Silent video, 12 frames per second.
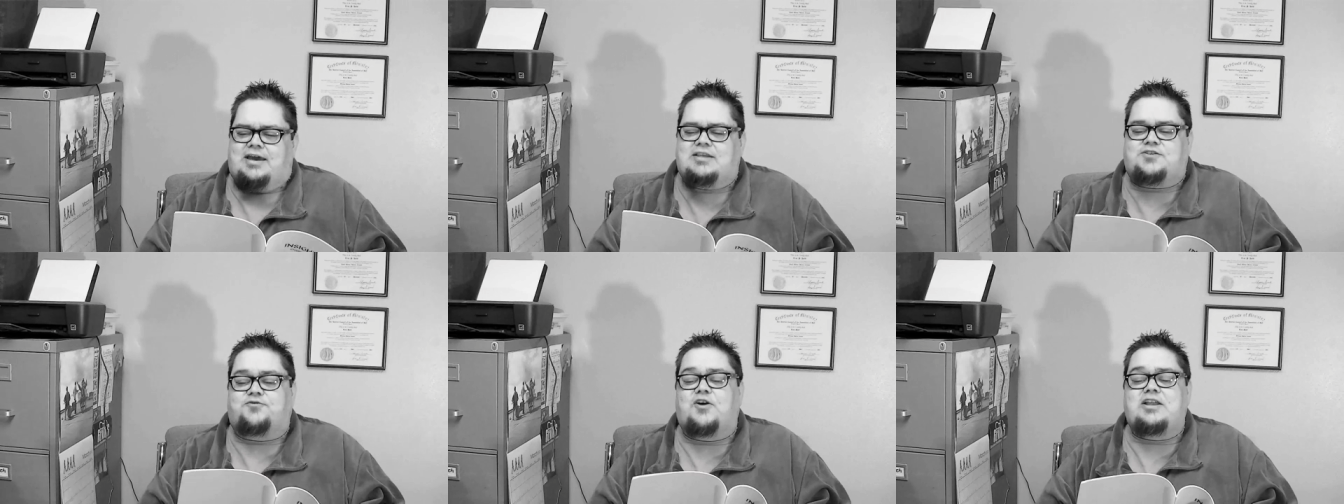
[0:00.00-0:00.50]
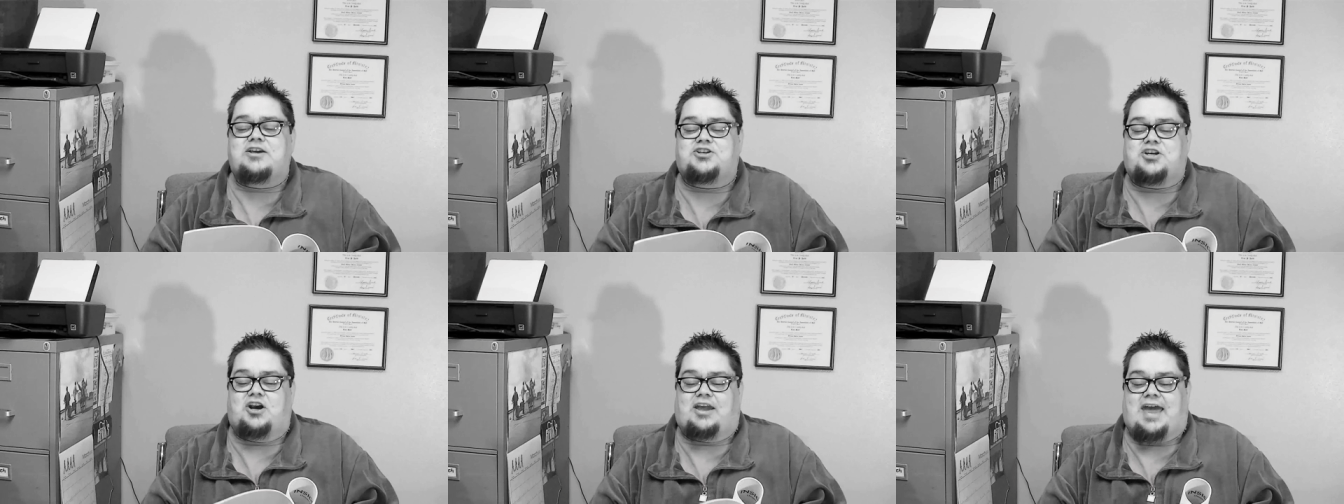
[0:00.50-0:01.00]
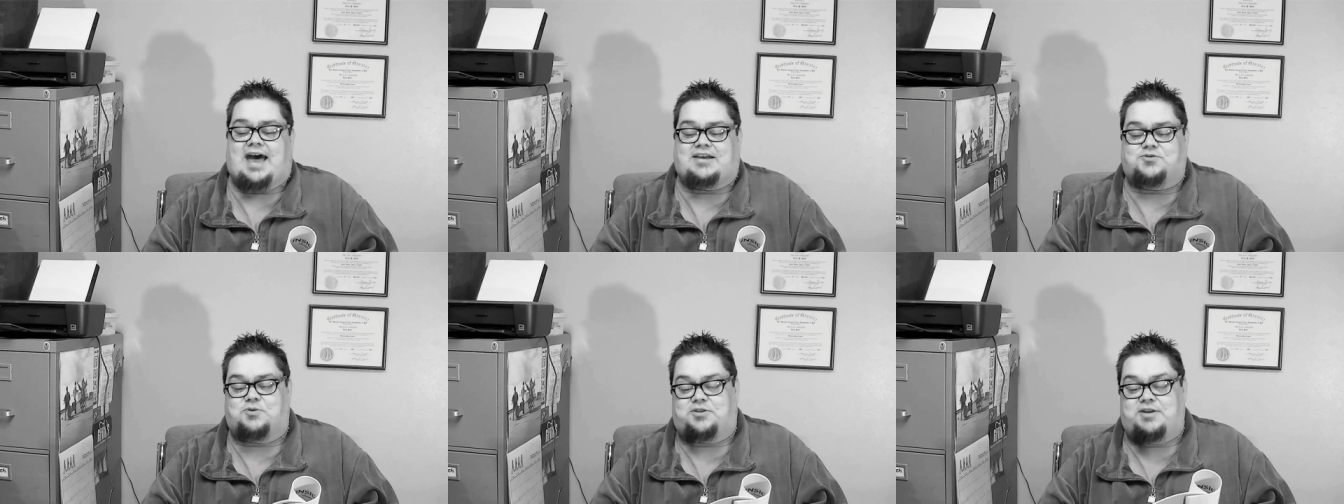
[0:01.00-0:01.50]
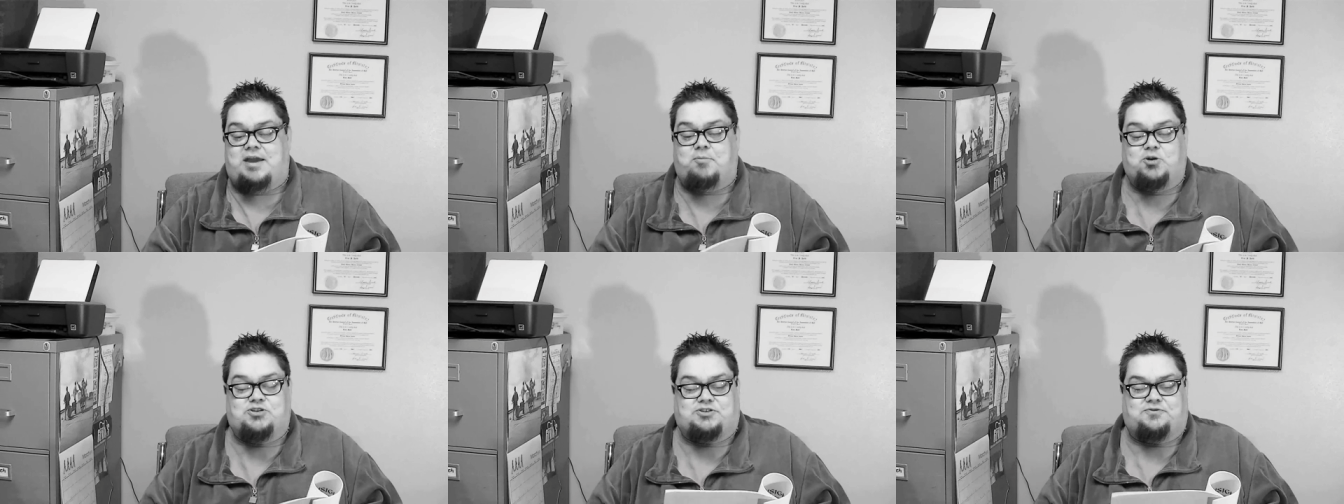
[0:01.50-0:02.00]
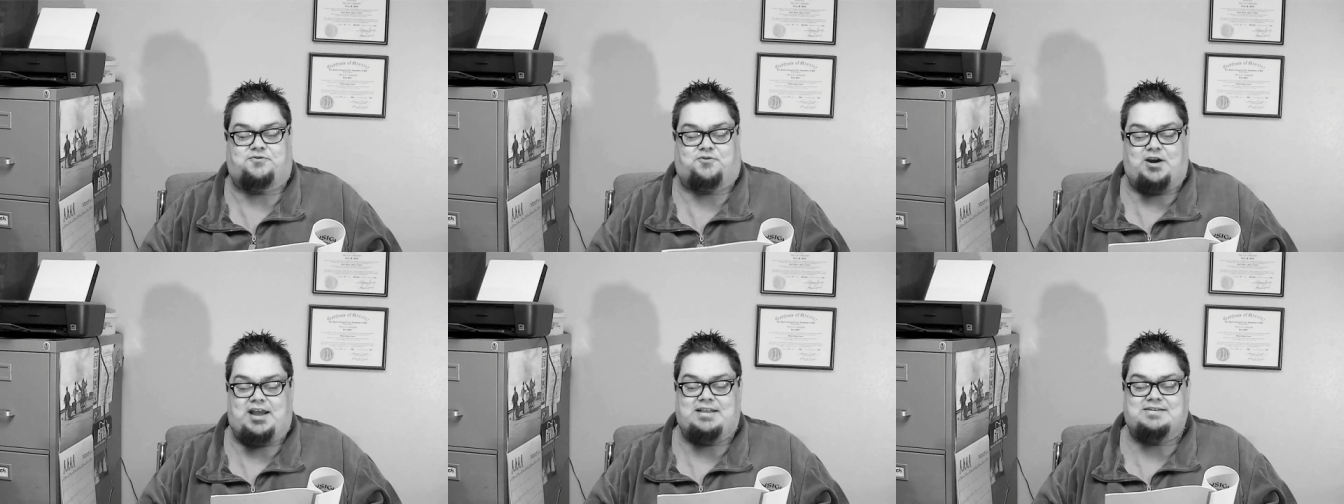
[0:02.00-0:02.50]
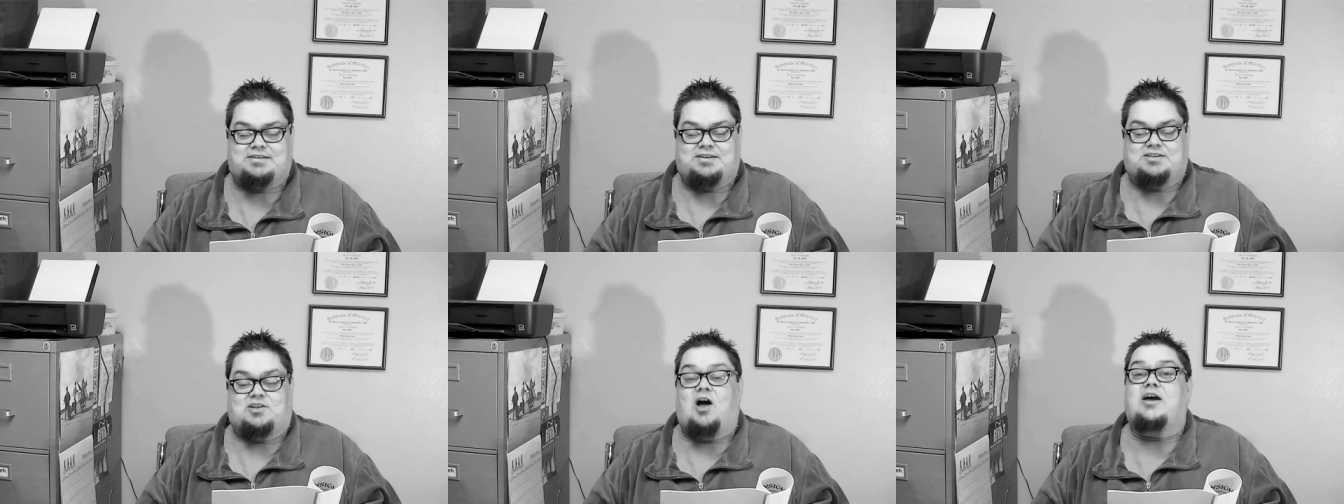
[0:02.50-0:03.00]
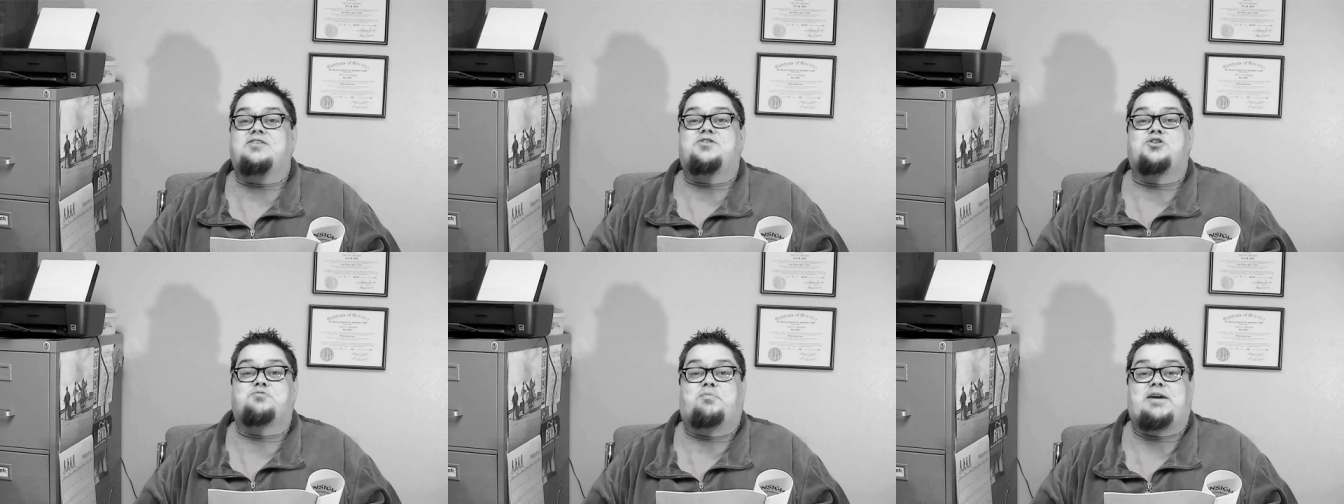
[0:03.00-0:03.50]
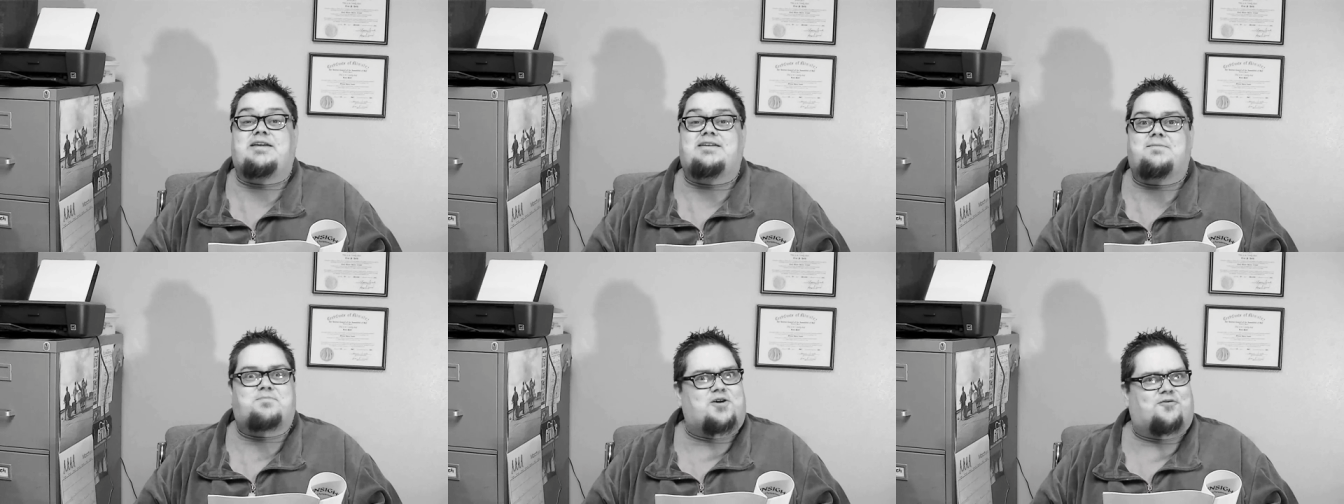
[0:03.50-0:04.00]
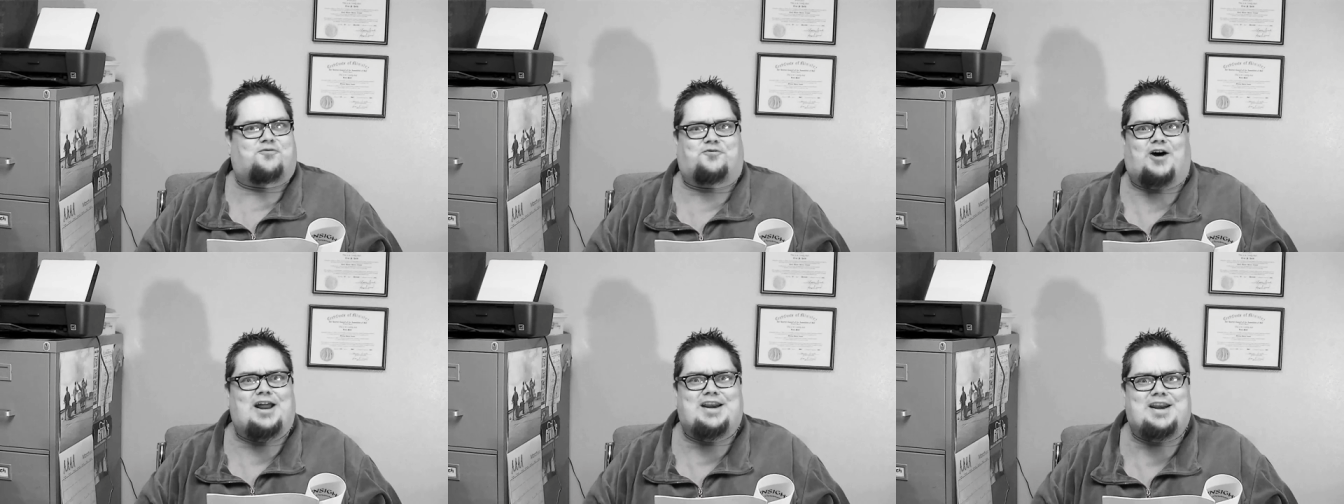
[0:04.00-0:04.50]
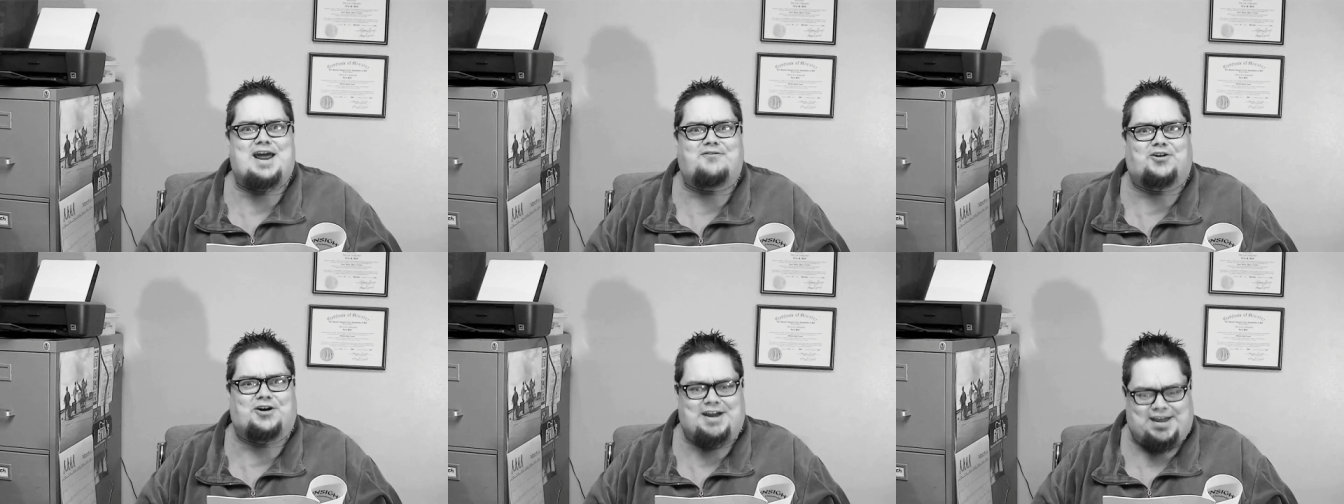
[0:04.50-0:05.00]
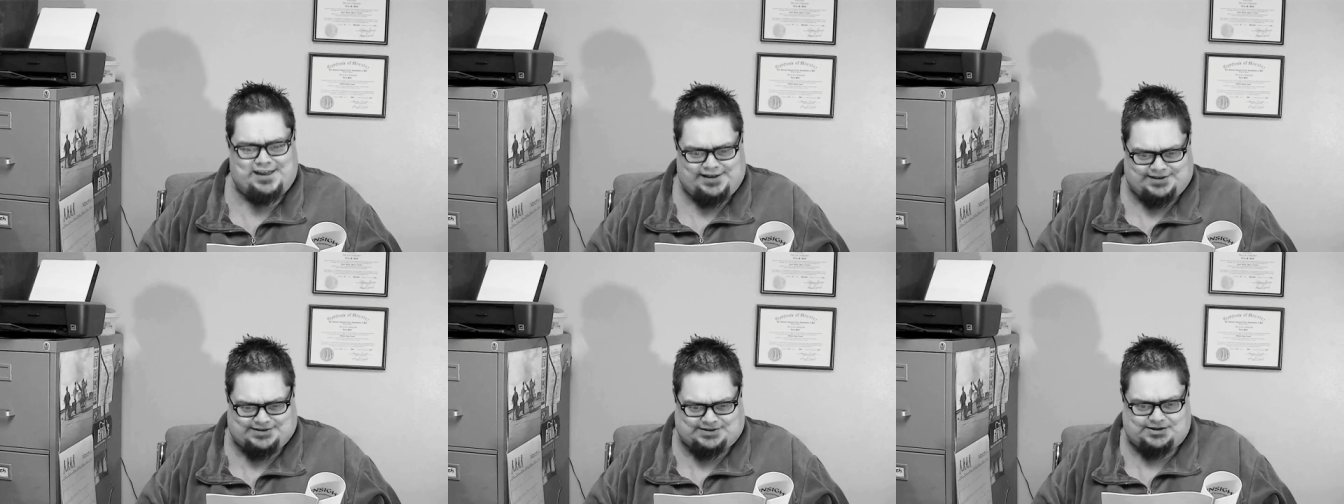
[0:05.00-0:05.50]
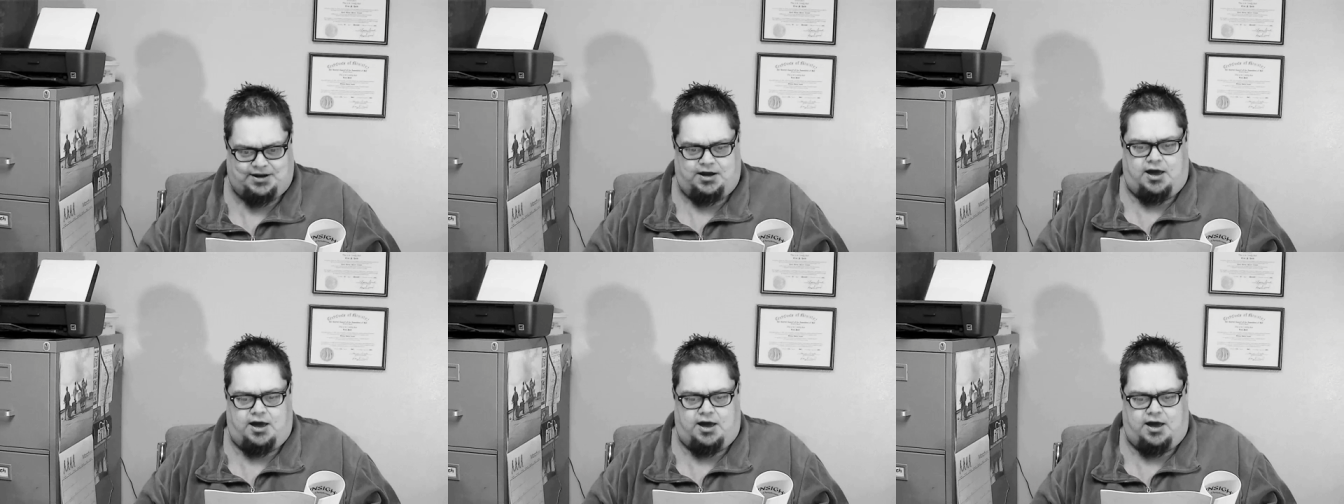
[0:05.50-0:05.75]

It's fun to share gas with neighbors and friends, and as long as there's bean dip, the fun never ends